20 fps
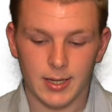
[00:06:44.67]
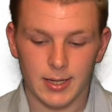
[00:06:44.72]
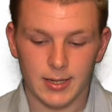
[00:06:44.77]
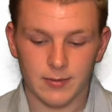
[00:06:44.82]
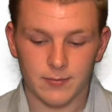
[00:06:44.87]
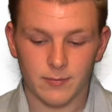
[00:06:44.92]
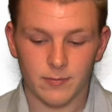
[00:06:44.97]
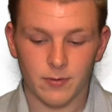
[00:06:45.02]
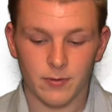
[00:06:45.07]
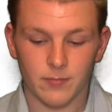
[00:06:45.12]

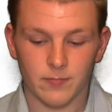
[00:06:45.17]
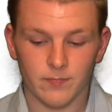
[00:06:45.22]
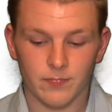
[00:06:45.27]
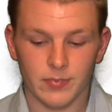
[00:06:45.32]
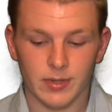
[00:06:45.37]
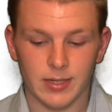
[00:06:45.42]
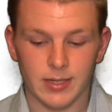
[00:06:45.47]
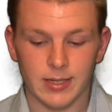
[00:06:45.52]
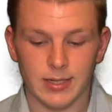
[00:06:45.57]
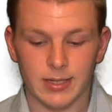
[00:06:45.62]

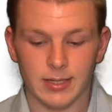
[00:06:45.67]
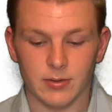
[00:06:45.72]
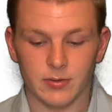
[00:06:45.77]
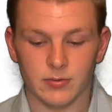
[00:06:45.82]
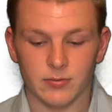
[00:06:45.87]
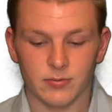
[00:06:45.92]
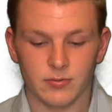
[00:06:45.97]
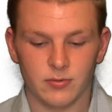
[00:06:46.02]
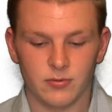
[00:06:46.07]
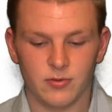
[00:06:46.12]

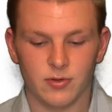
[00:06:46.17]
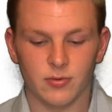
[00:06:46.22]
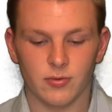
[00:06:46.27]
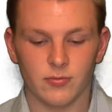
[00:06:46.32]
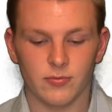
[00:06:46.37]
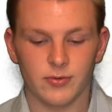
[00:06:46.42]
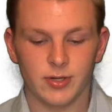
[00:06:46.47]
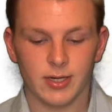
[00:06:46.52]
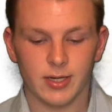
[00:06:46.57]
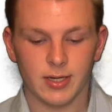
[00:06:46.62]

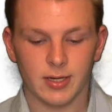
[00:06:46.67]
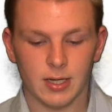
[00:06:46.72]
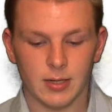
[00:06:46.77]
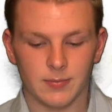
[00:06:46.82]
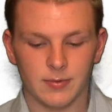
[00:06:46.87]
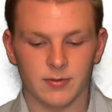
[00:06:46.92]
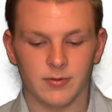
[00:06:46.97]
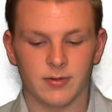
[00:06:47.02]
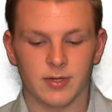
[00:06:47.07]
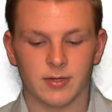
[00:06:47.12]
Taking up
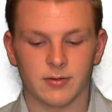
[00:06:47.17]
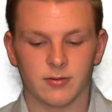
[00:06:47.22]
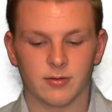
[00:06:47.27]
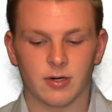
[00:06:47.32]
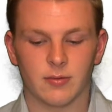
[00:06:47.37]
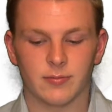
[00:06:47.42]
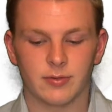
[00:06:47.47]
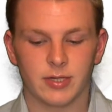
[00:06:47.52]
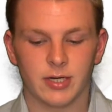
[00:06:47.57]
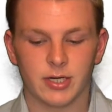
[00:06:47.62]
this excess
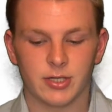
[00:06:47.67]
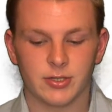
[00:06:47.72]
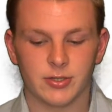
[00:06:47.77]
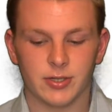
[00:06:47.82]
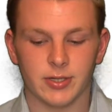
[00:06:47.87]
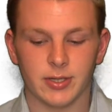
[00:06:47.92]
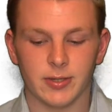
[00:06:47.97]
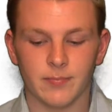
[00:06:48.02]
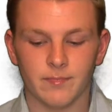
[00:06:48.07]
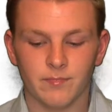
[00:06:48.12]
carbon
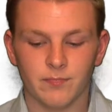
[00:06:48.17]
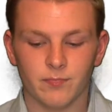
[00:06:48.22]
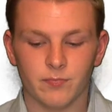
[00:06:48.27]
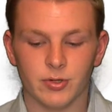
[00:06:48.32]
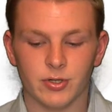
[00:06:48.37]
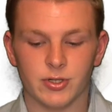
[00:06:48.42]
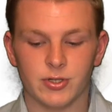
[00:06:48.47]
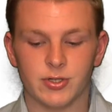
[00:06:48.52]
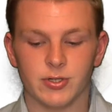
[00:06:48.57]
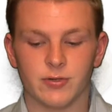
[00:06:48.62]
dioxide,
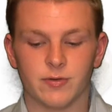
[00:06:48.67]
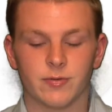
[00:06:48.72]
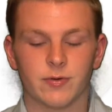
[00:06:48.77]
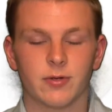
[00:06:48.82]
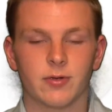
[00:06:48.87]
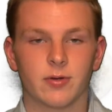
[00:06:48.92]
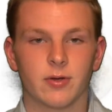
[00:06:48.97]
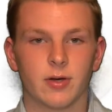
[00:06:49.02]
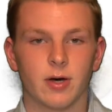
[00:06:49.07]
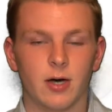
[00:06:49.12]
which is
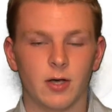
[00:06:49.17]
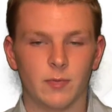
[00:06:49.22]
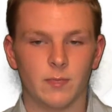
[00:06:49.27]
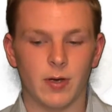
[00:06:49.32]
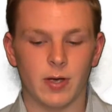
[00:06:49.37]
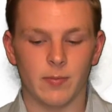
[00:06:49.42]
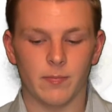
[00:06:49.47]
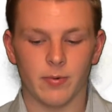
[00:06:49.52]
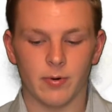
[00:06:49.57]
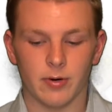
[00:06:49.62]
caused
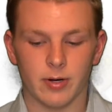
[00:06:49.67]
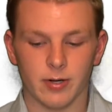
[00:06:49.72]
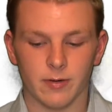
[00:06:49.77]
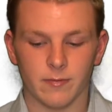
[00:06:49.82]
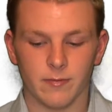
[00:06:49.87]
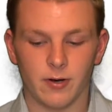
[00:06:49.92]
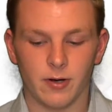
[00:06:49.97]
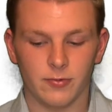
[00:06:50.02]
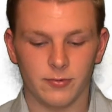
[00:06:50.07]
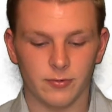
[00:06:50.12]
by burning
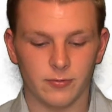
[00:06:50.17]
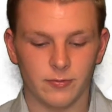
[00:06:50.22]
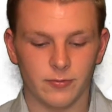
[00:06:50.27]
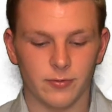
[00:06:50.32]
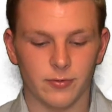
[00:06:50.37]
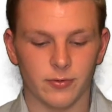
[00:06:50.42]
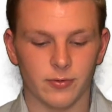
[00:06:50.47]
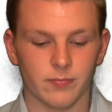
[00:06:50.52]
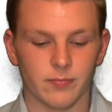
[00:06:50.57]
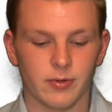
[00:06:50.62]
fossil
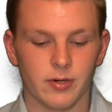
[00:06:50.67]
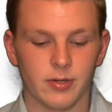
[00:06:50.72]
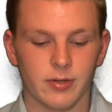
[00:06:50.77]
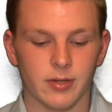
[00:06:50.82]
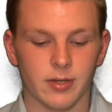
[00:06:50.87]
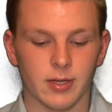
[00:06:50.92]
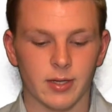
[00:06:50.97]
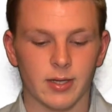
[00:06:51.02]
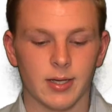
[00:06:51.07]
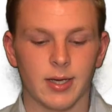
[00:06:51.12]
fuels and
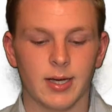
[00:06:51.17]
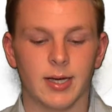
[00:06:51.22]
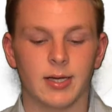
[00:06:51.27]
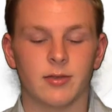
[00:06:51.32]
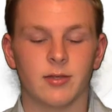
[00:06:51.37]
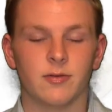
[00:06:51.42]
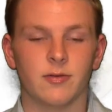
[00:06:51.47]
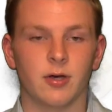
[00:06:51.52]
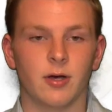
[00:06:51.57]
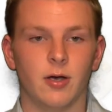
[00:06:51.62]
breathing, and
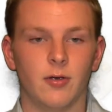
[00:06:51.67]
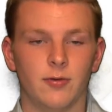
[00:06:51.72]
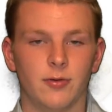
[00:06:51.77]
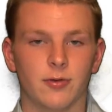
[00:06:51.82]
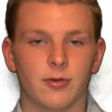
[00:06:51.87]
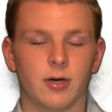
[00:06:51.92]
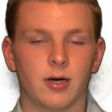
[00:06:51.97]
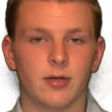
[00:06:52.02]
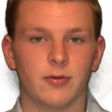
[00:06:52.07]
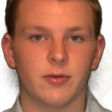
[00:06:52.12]
this also
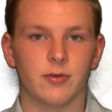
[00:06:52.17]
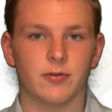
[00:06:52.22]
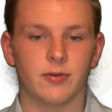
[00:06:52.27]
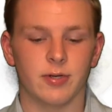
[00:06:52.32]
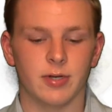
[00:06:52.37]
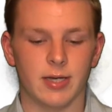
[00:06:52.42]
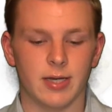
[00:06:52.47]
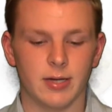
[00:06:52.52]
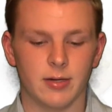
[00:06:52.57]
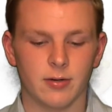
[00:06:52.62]
causes an
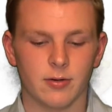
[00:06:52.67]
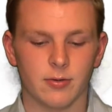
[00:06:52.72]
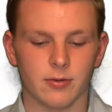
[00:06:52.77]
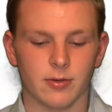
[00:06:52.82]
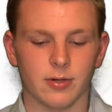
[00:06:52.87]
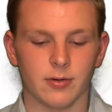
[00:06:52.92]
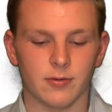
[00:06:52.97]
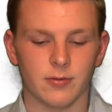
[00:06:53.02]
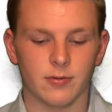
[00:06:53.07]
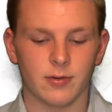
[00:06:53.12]

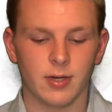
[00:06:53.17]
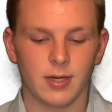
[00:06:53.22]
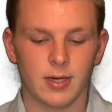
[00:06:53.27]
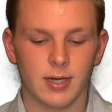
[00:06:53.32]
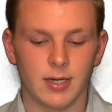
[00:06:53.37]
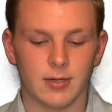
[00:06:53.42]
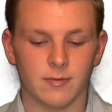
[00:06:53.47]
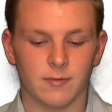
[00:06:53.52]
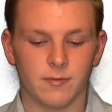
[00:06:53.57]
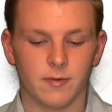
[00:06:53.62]
increase
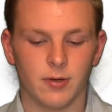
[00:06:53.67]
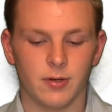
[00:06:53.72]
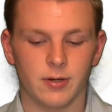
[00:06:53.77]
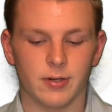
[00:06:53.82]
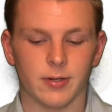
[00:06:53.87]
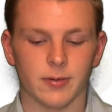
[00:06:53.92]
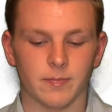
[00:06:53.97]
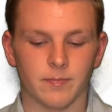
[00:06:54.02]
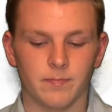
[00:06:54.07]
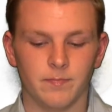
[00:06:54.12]
in
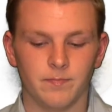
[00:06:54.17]
flooding.